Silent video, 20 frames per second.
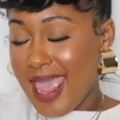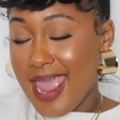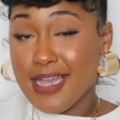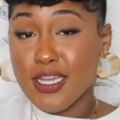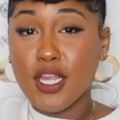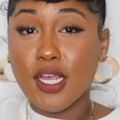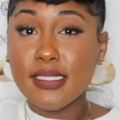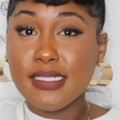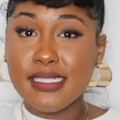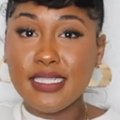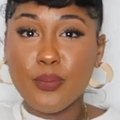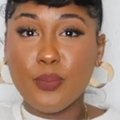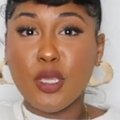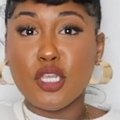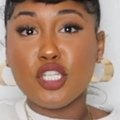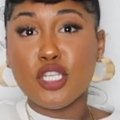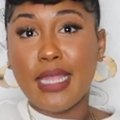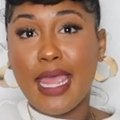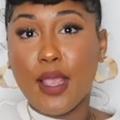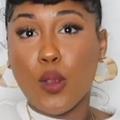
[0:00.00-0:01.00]
and y'all see the
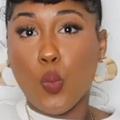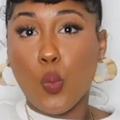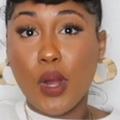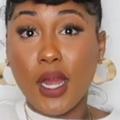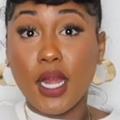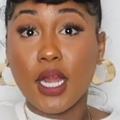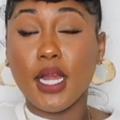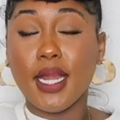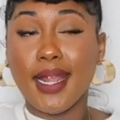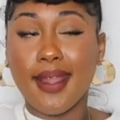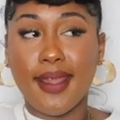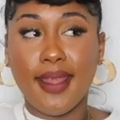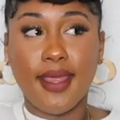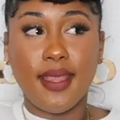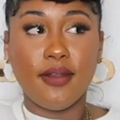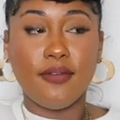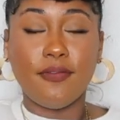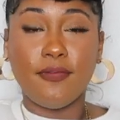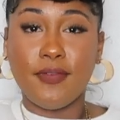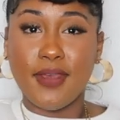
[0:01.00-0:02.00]
picture like where
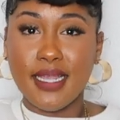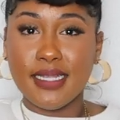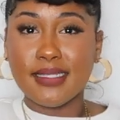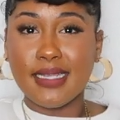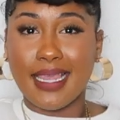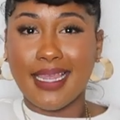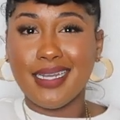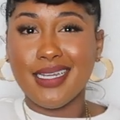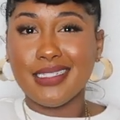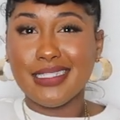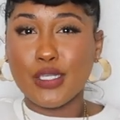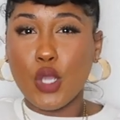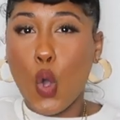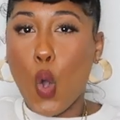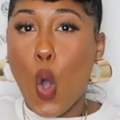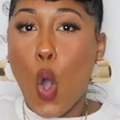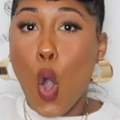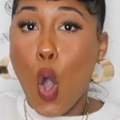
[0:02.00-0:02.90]
it fits like it doesn't go